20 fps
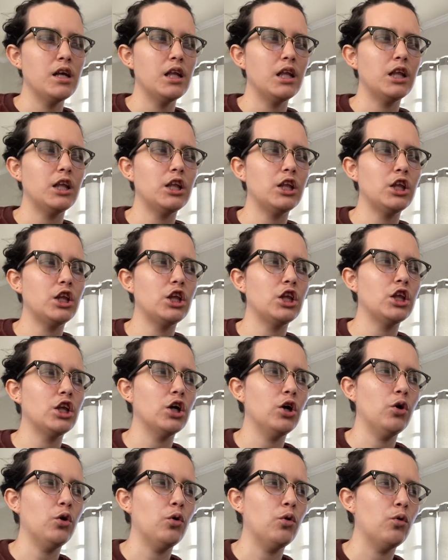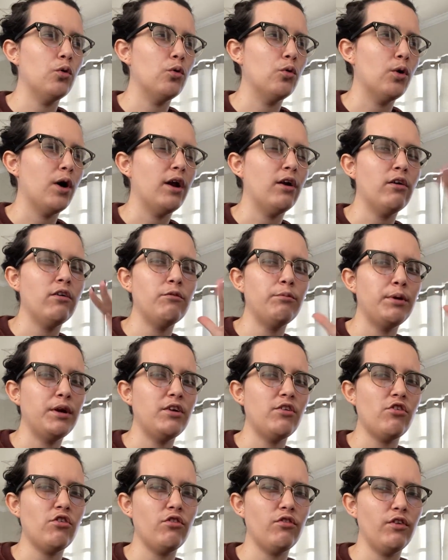So I don't have
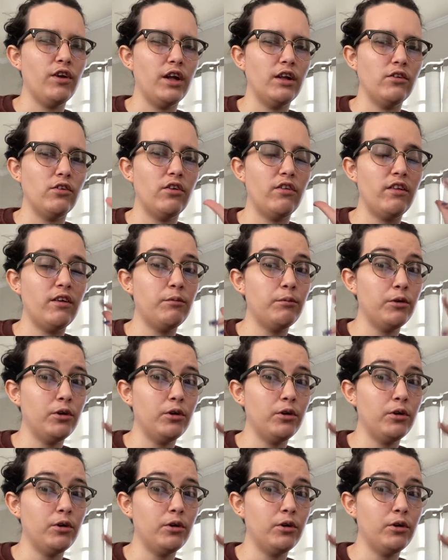patience for that. So I think